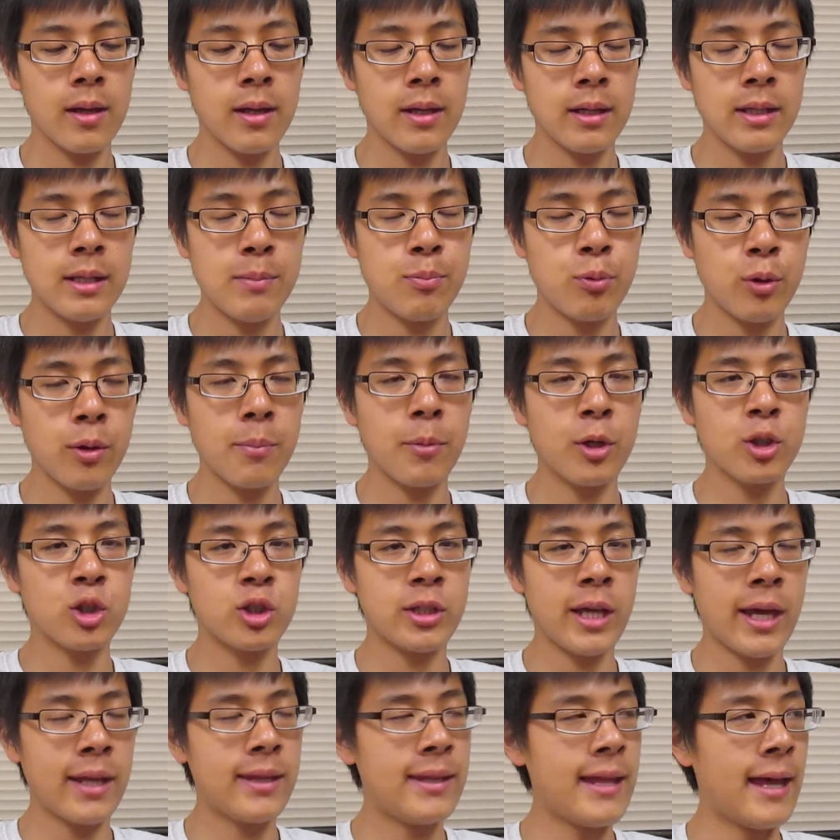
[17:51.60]
He pretty much
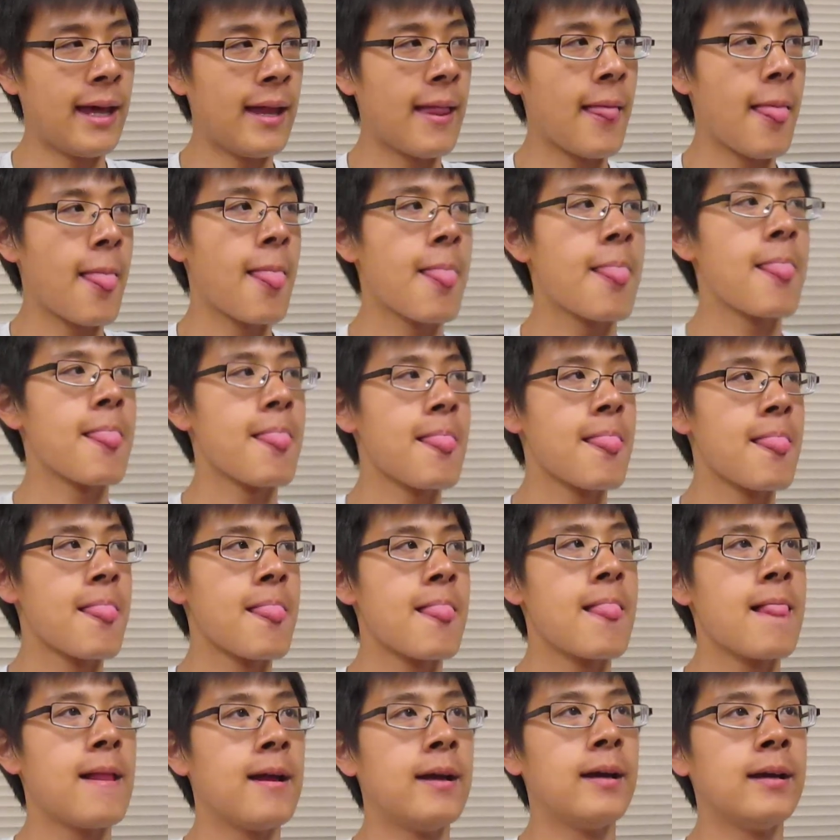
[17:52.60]
said that
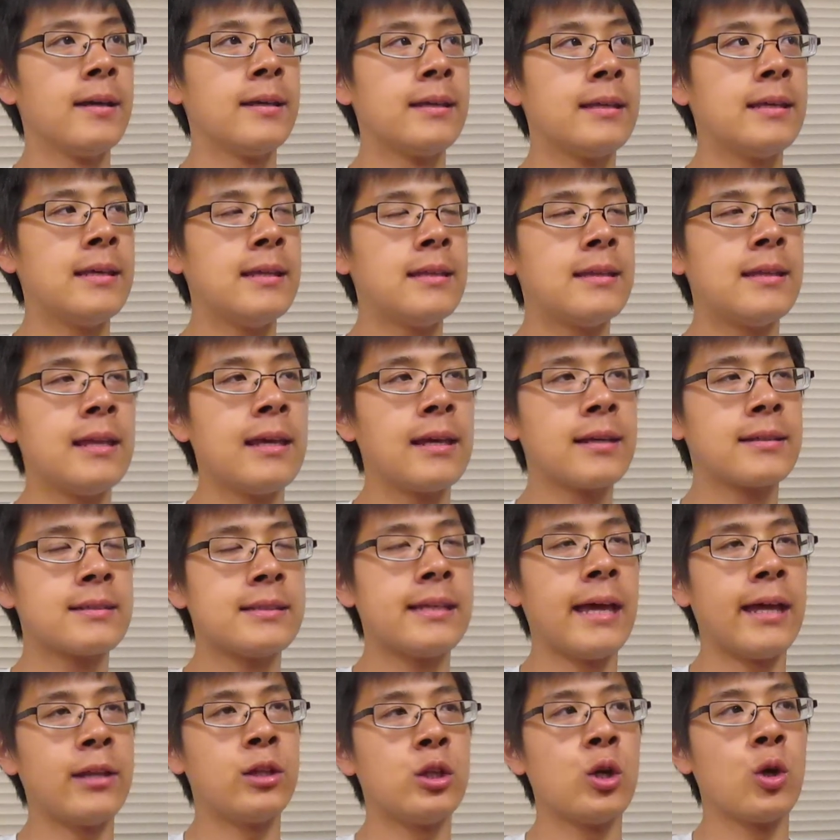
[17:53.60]
he thinks
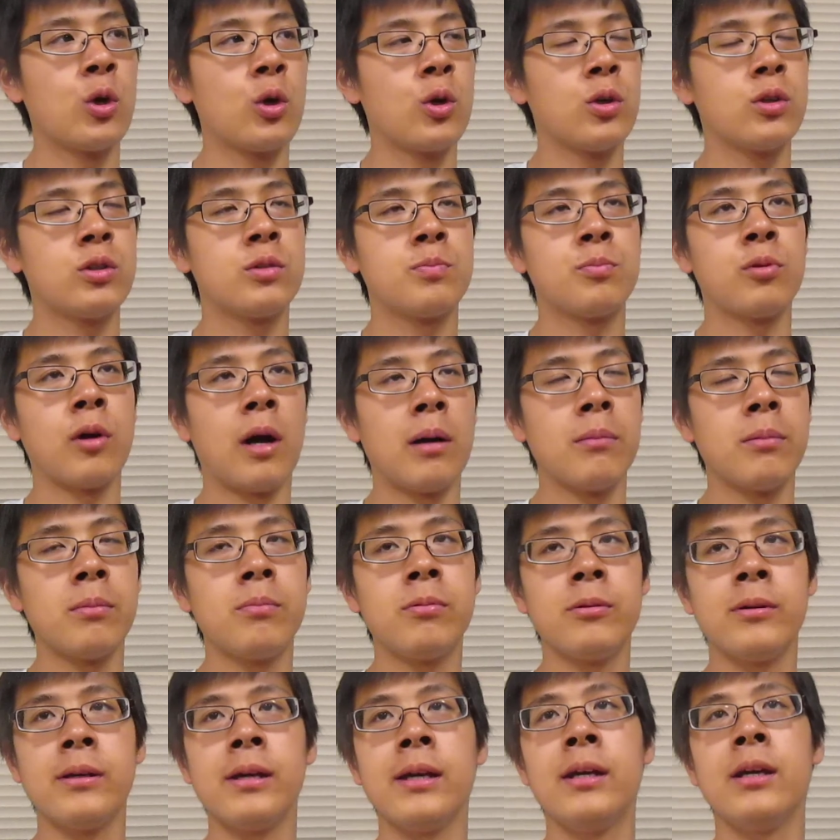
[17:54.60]
that there's
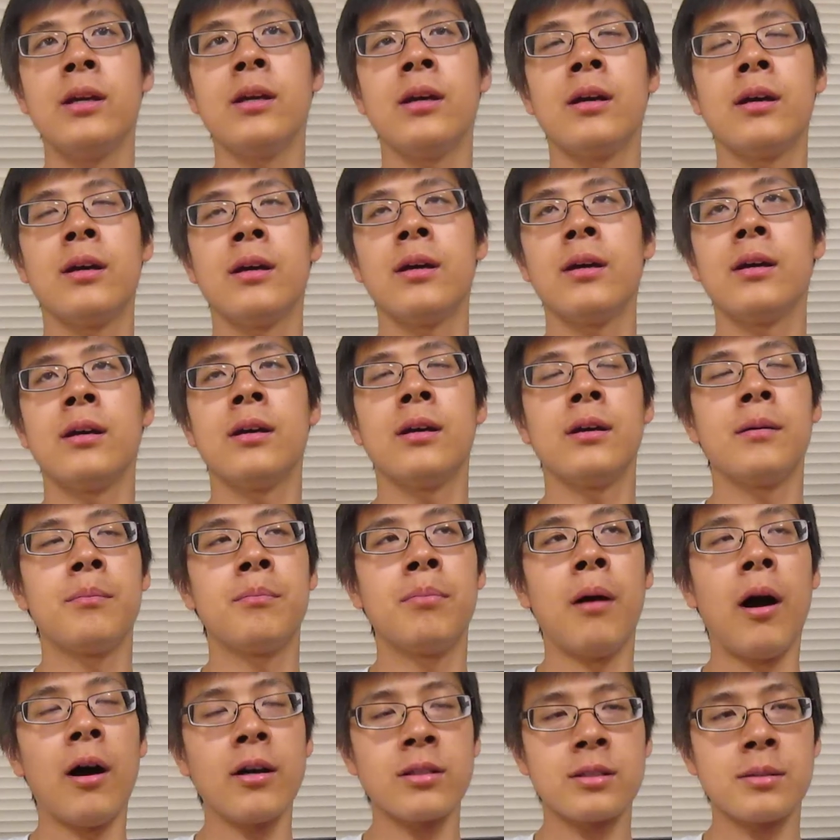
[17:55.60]
probably,
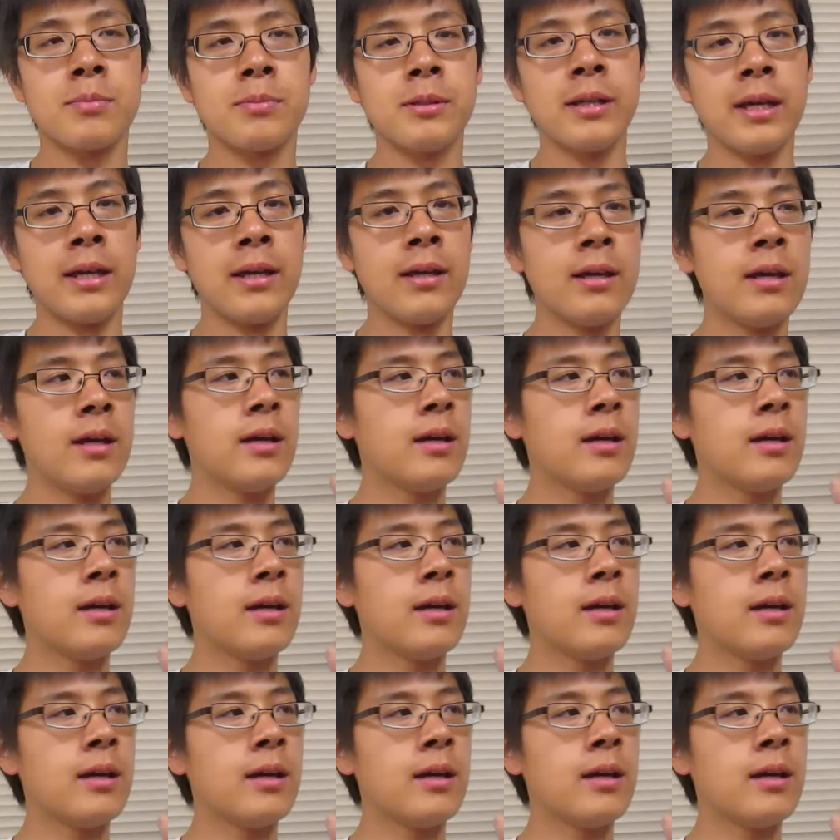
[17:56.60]
possibly,